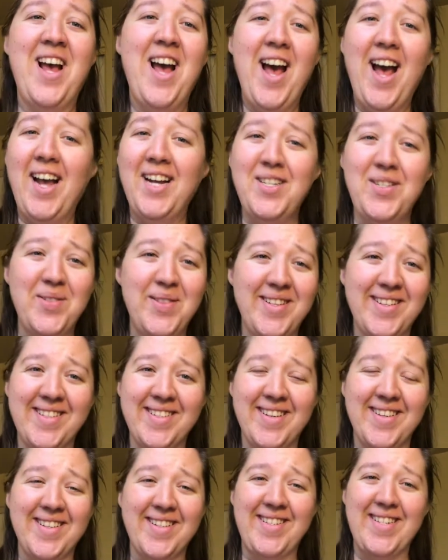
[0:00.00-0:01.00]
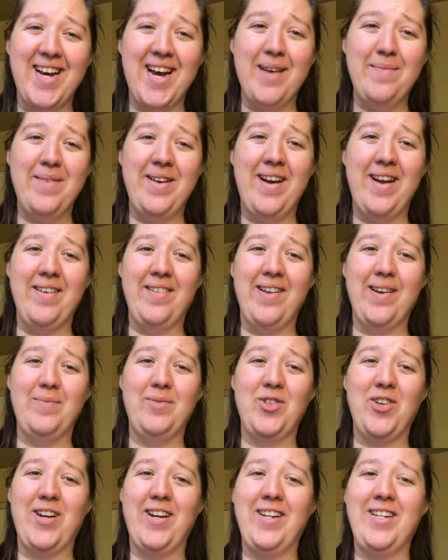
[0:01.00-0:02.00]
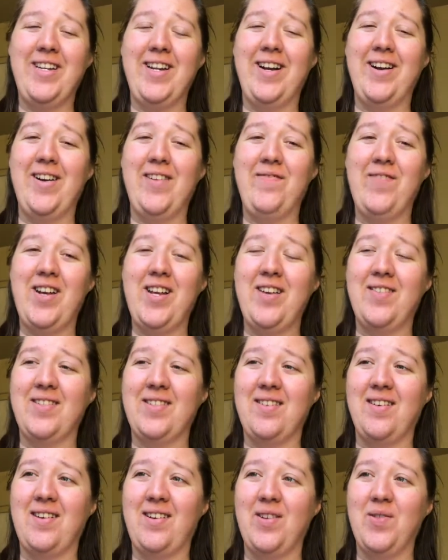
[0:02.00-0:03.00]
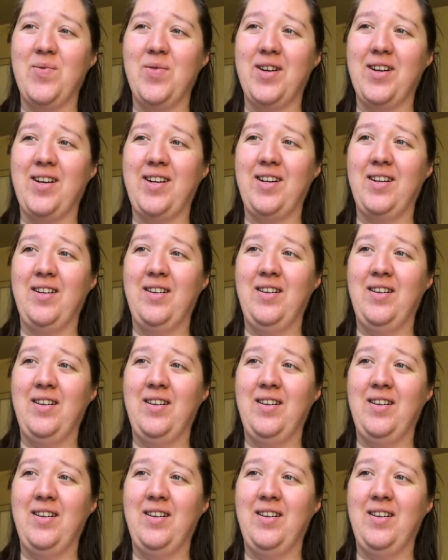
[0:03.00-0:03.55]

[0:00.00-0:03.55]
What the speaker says: I do this all the time, and now that I'm trying to get it on video, it's not going to work.